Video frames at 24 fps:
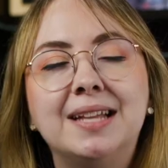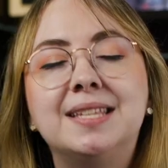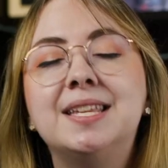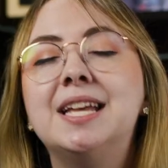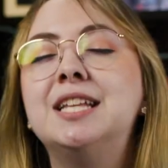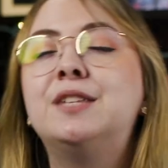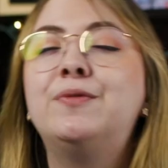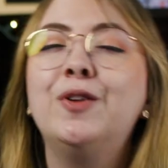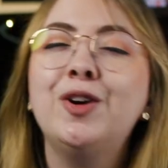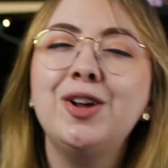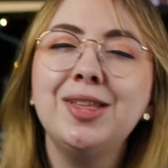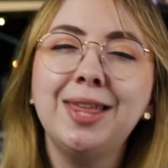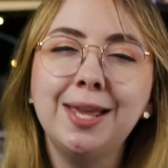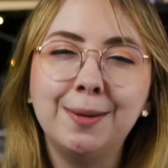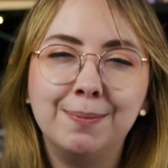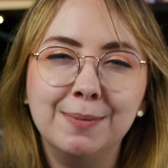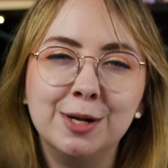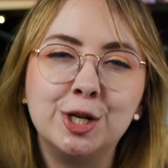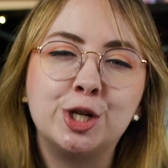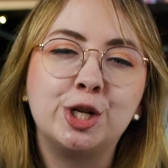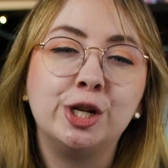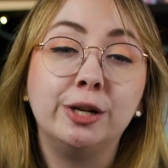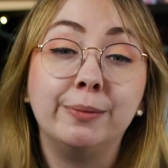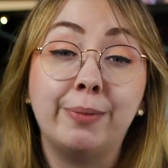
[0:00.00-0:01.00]
It's very like
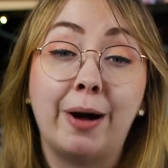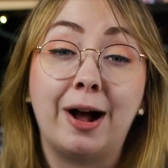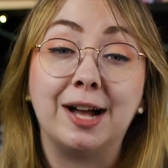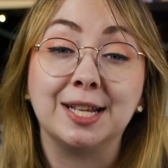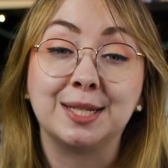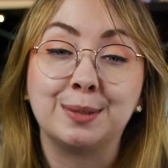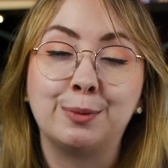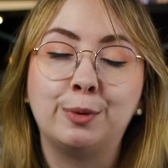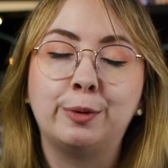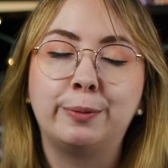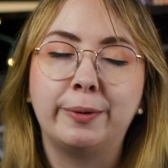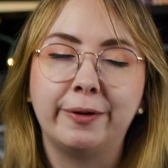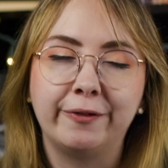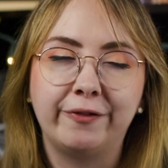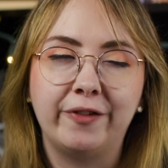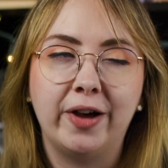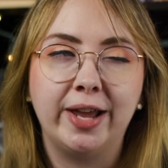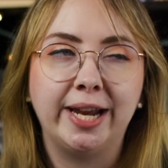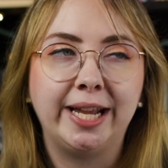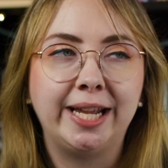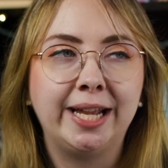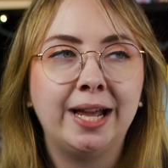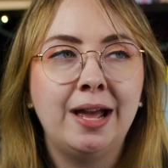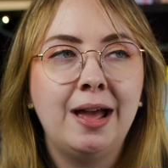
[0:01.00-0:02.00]
Mission Impossible, but
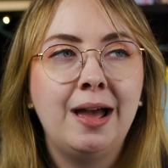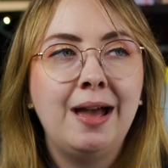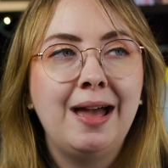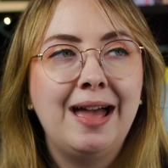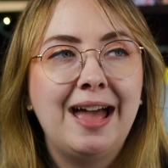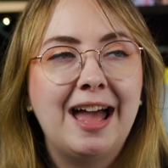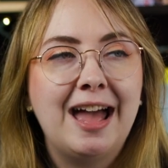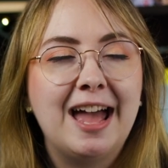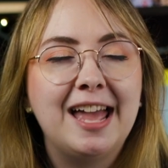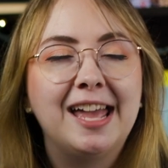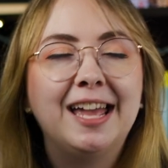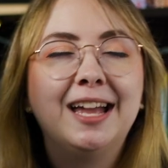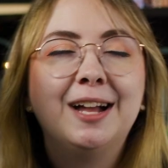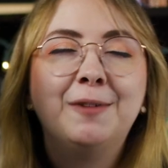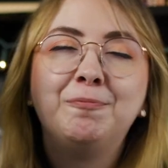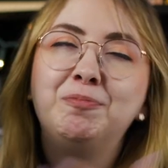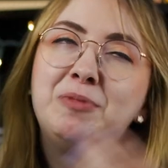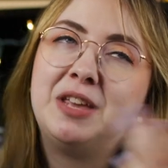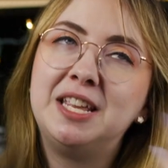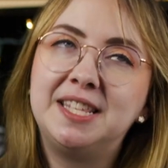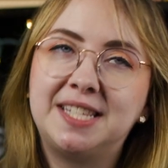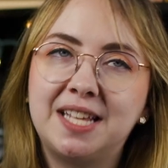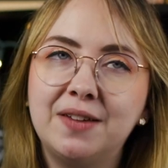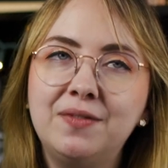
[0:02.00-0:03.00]
funny.
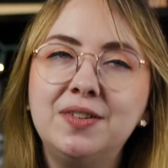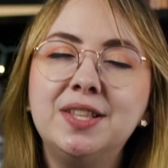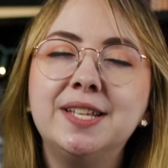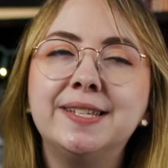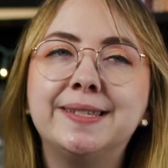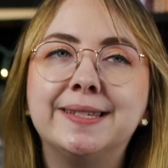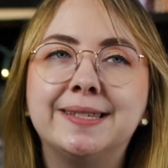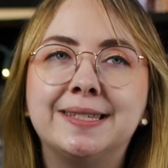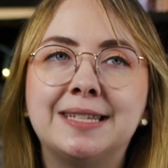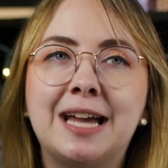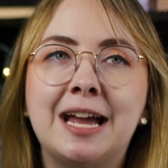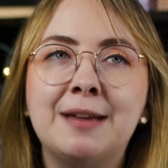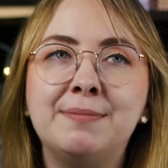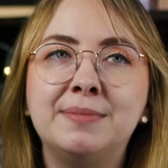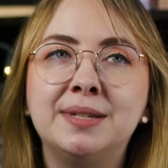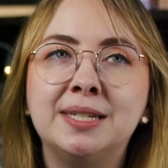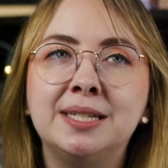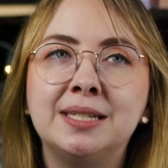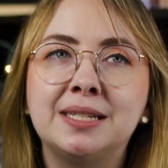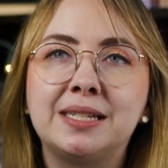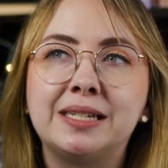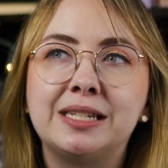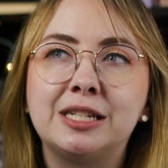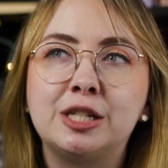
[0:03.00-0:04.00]
He's given this
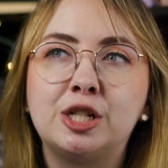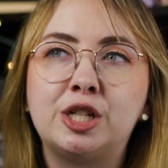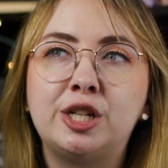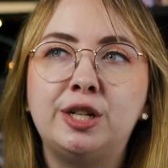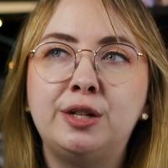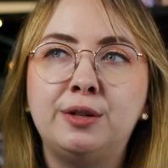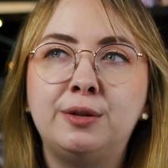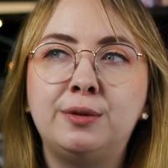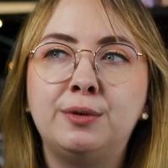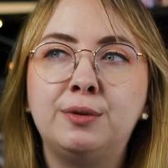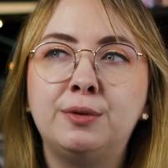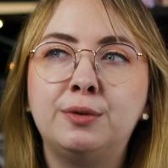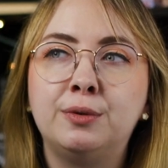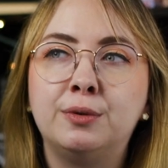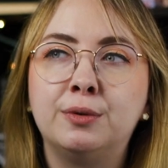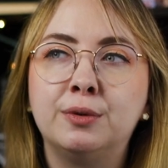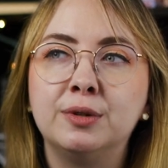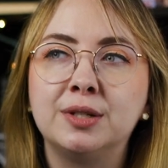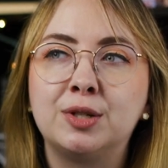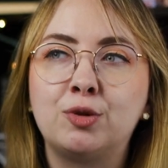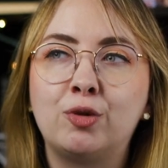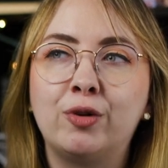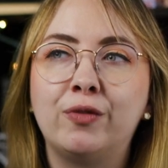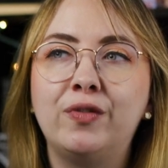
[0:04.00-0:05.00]
assignment to
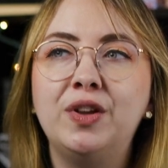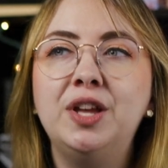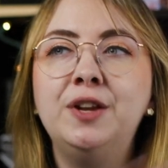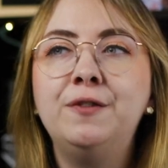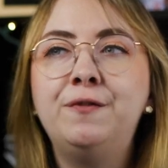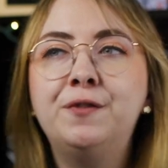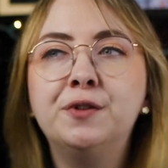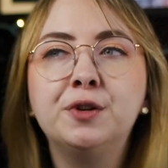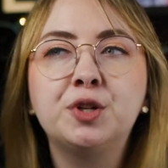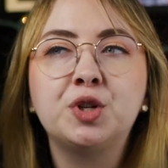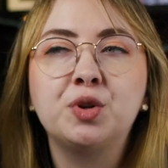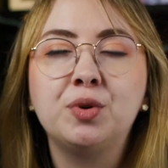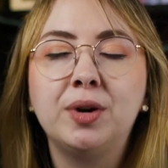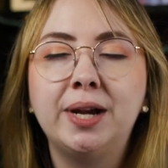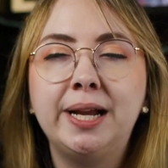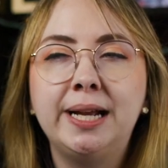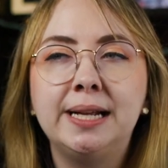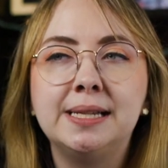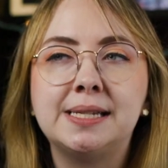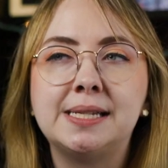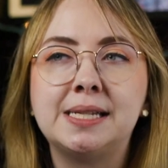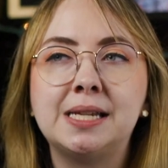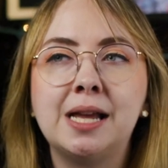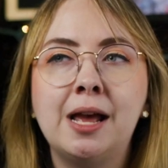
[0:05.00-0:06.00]
sort of
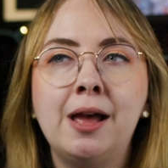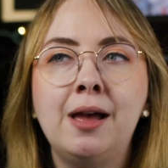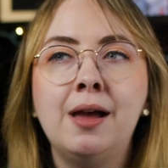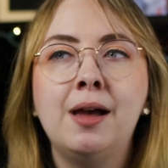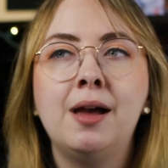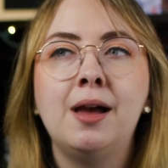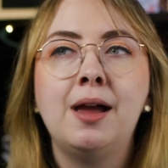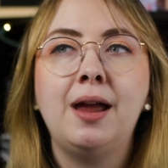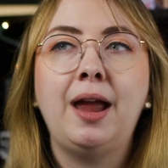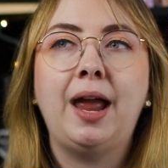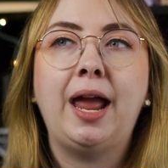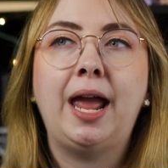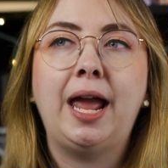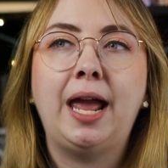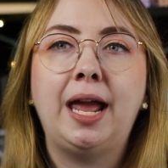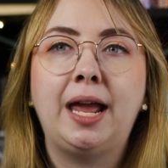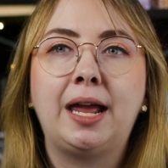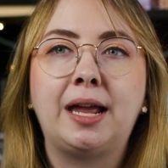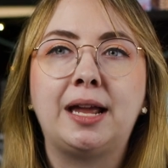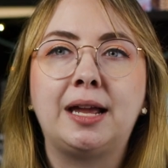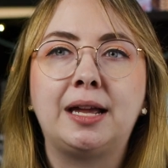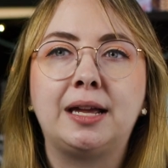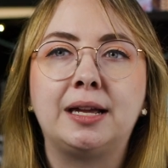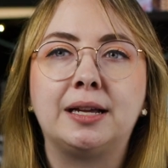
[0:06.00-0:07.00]
infiltrate
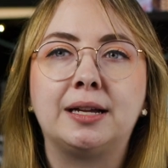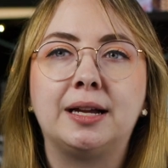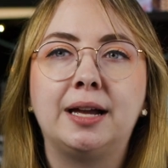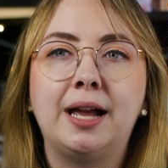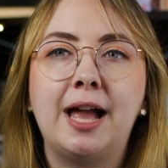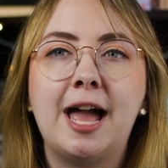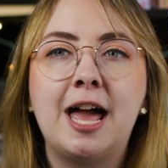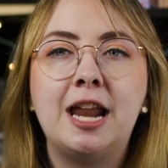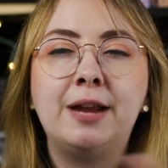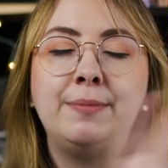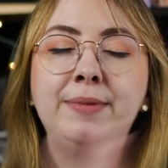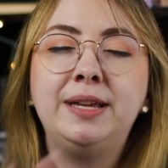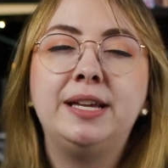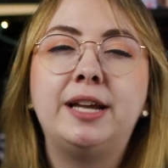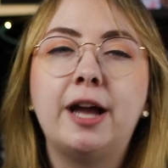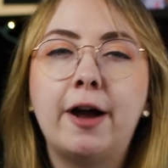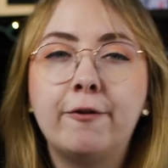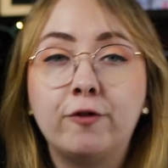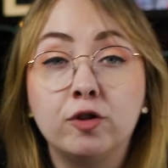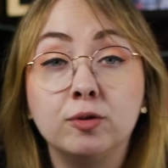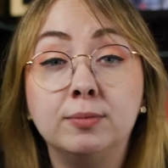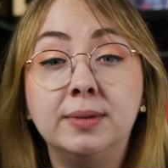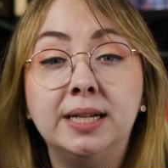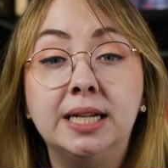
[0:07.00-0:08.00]
a enemy
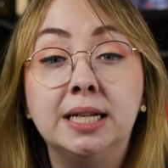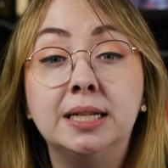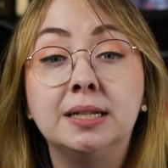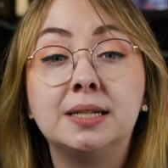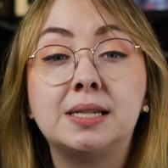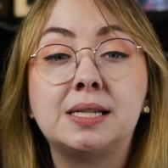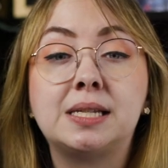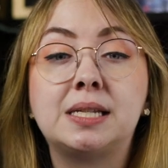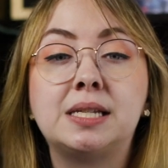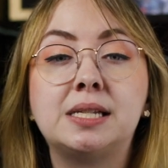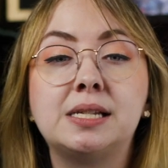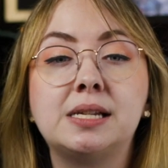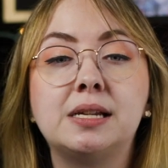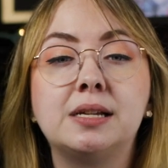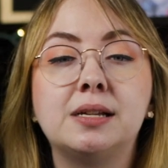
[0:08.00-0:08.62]
government